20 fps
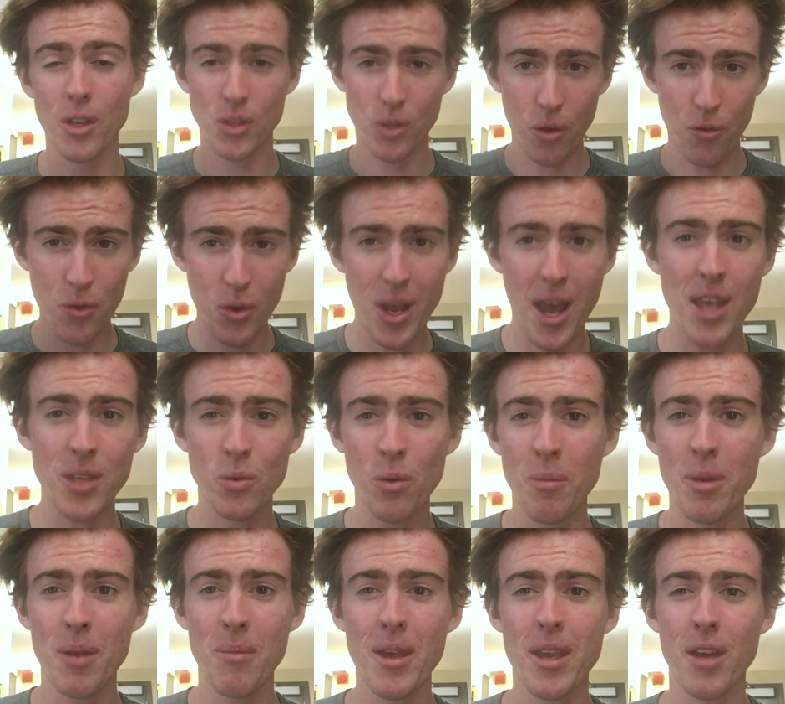So if you guys want
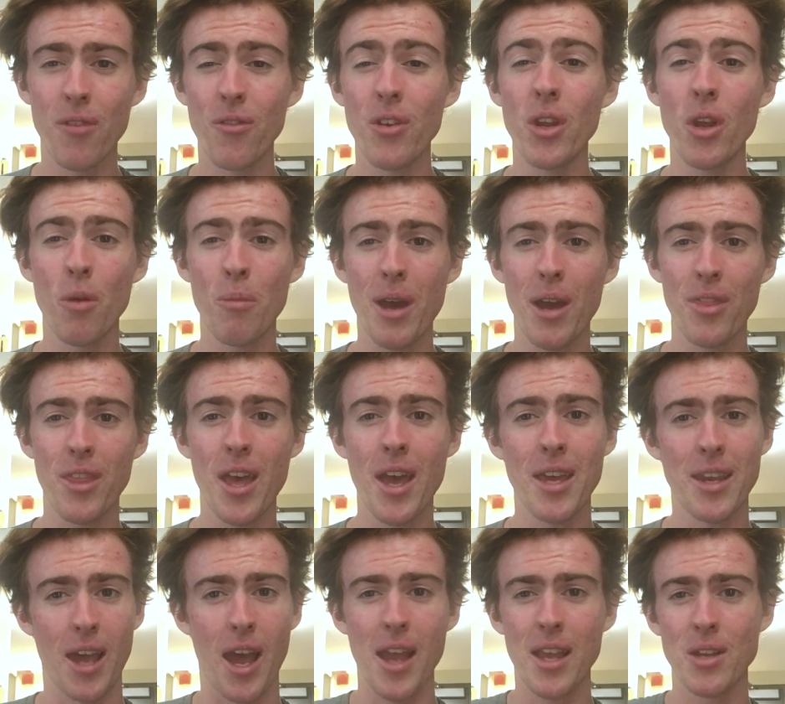me to make a video about
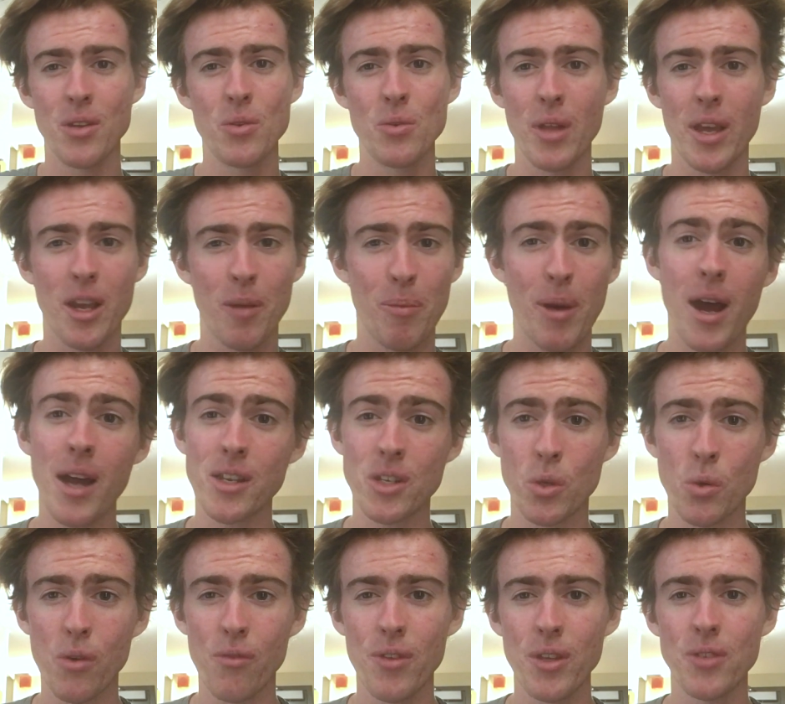that, I can do like a part
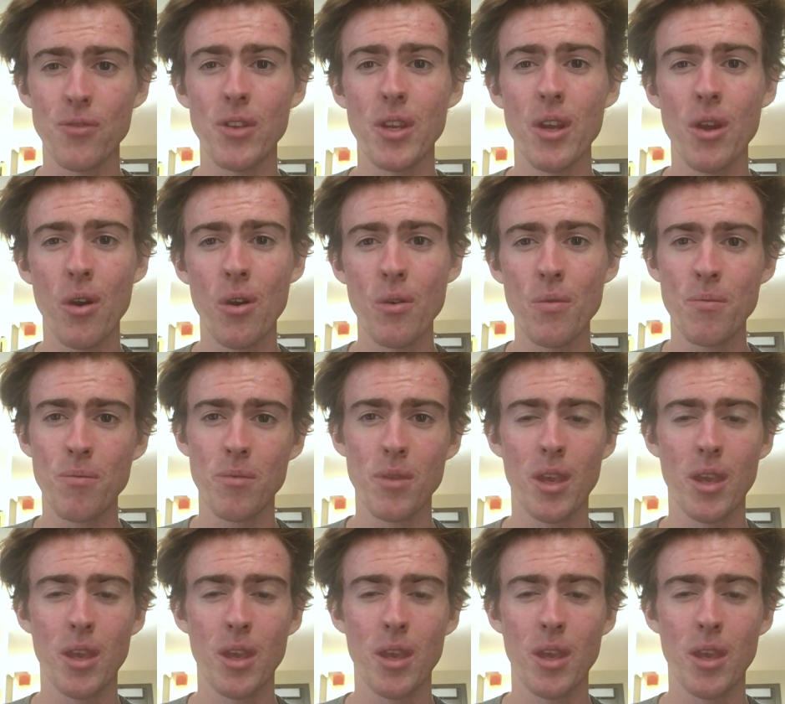2 of this video.